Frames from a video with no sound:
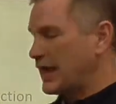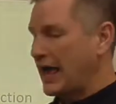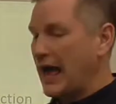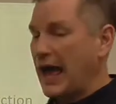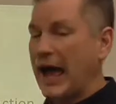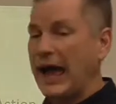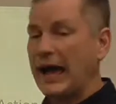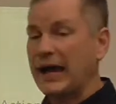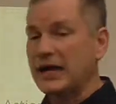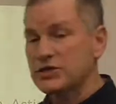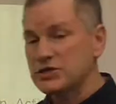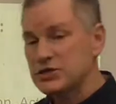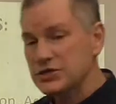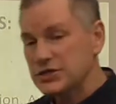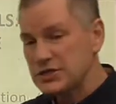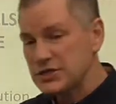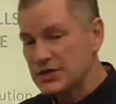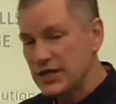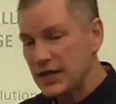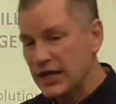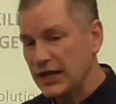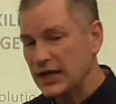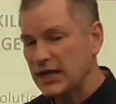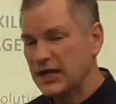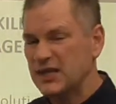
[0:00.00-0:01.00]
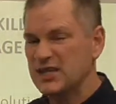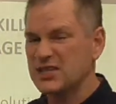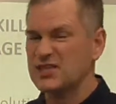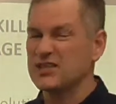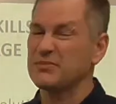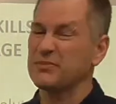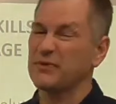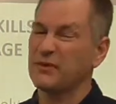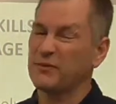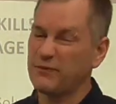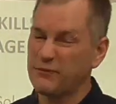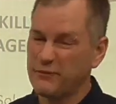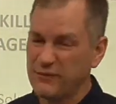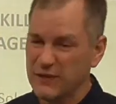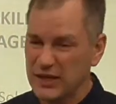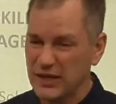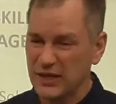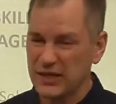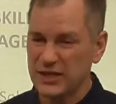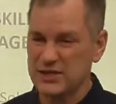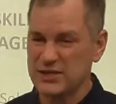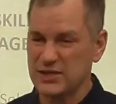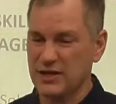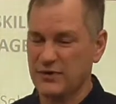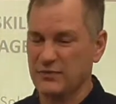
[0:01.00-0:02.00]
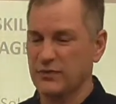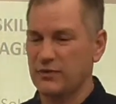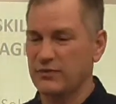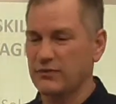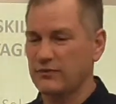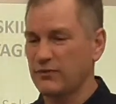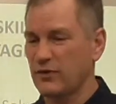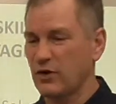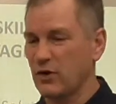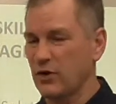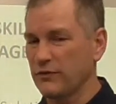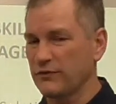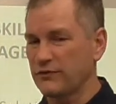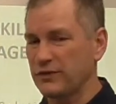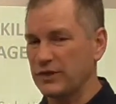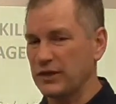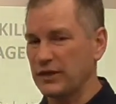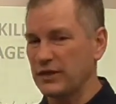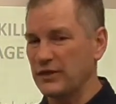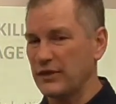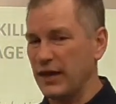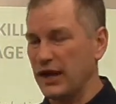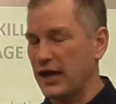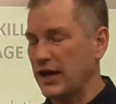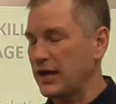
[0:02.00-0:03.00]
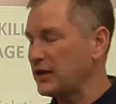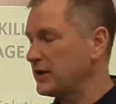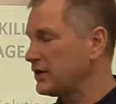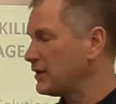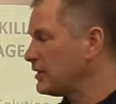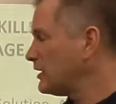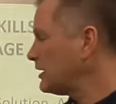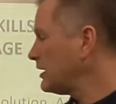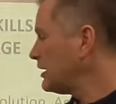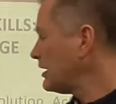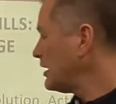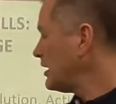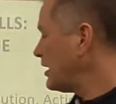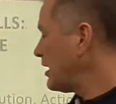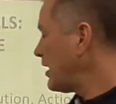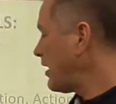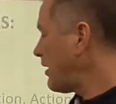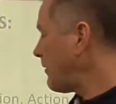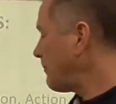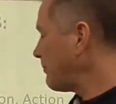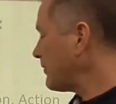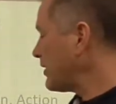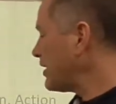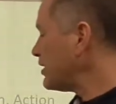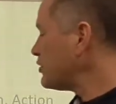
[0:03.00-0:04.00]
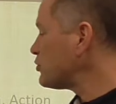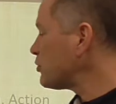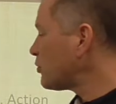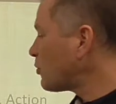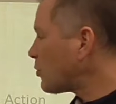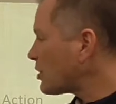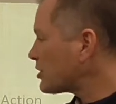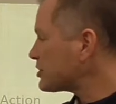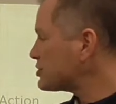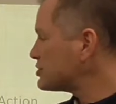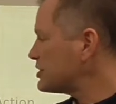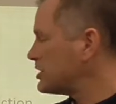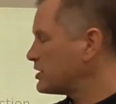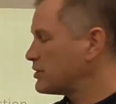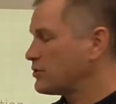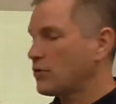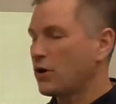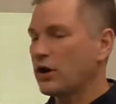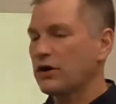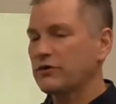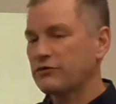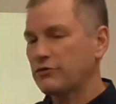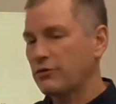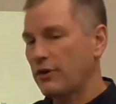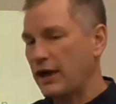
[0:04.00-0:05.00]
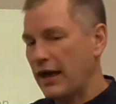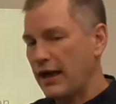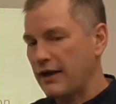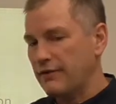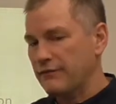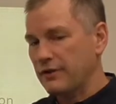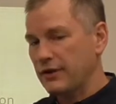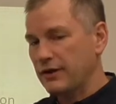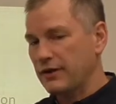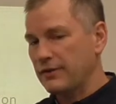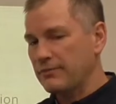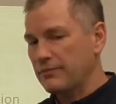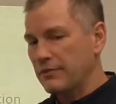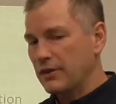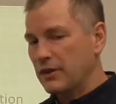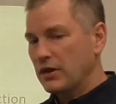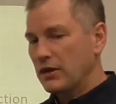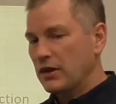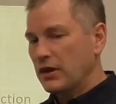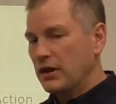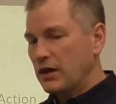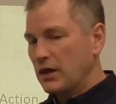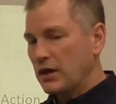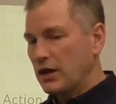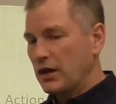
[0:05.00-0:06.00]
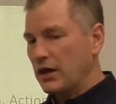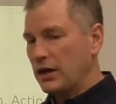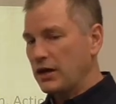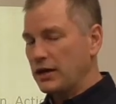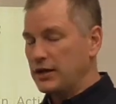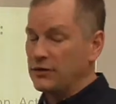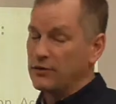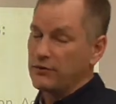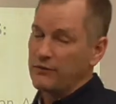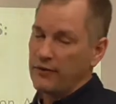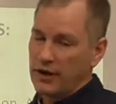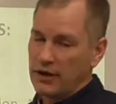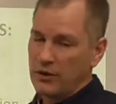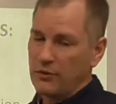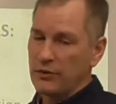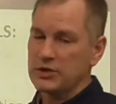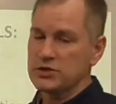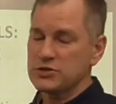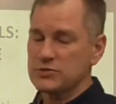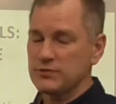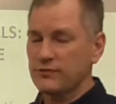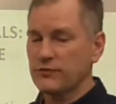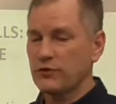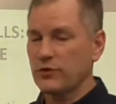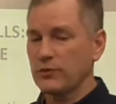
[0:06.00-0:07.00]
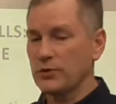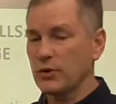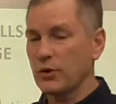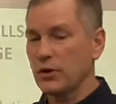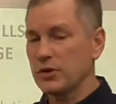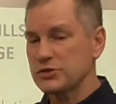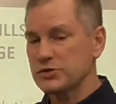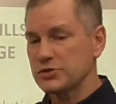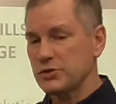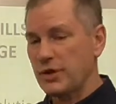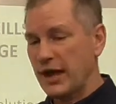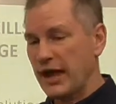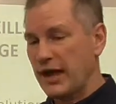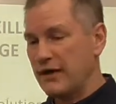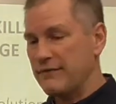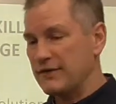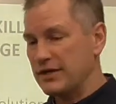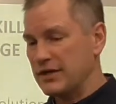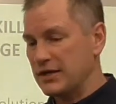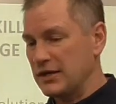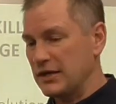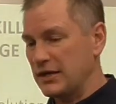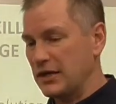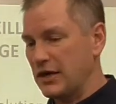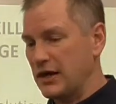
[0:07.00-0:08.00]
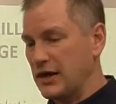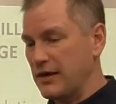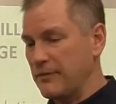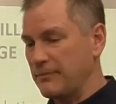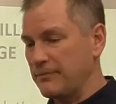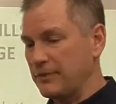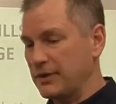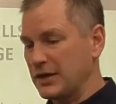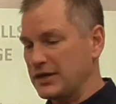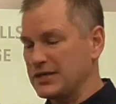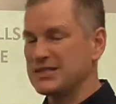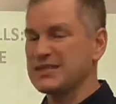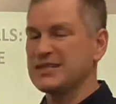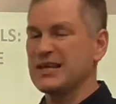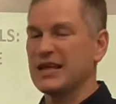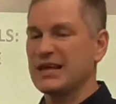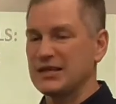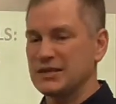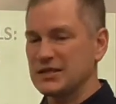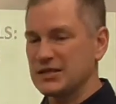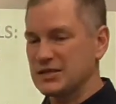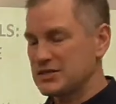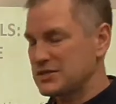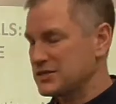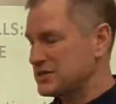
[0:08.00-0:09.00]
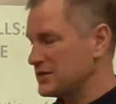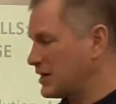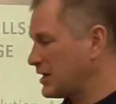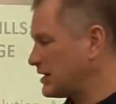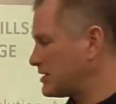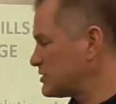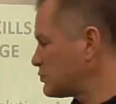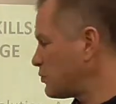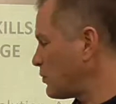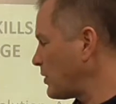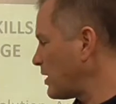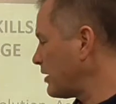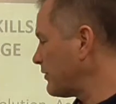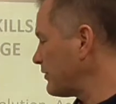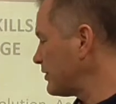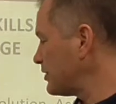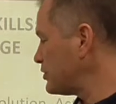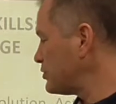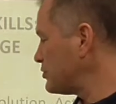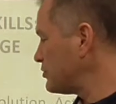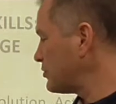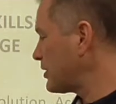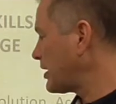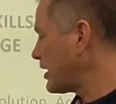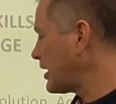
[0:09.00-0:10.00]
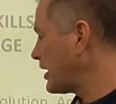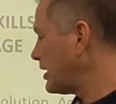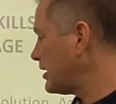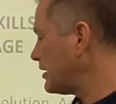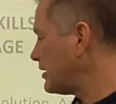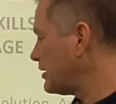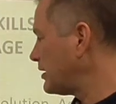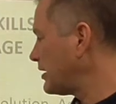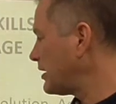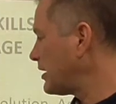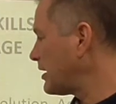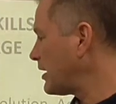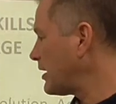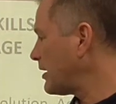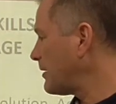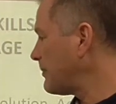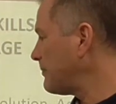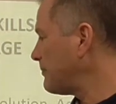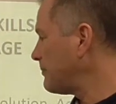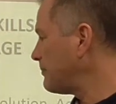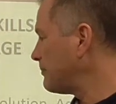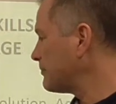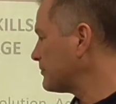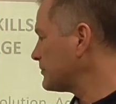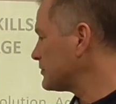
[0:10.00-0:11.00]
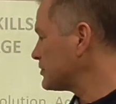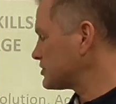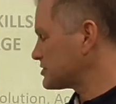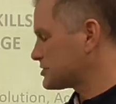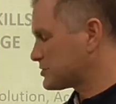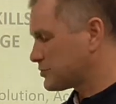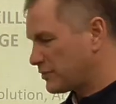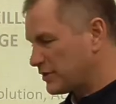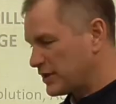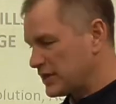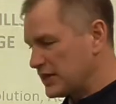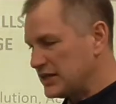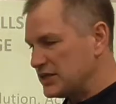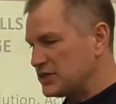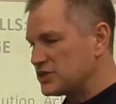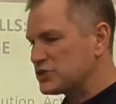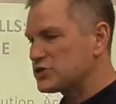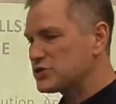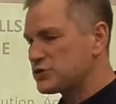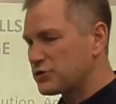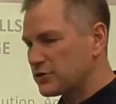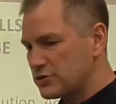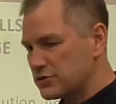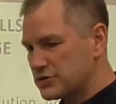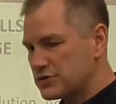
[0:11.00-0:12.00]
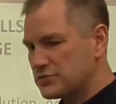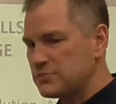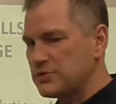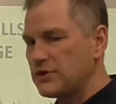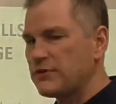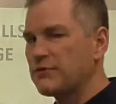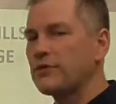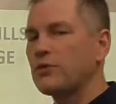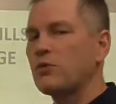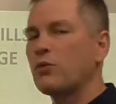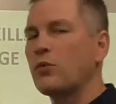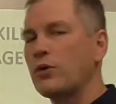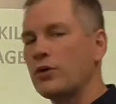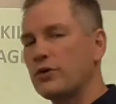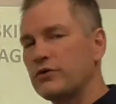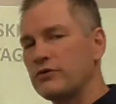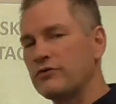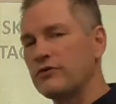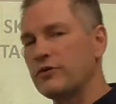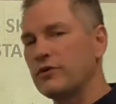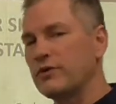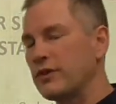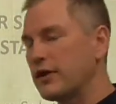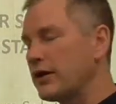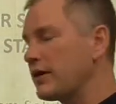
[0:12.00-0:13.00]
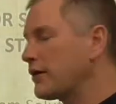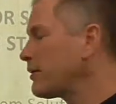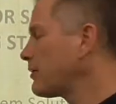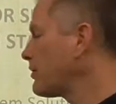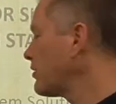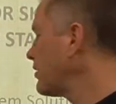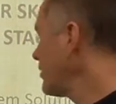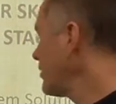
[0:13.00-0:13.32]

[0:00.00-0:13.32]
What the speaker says: the action taken, and some of the feelings that were involved in that. In your worksheet, you also have in the evaluation form, you also have a sentence as well that you can just sort of insert some different words in there.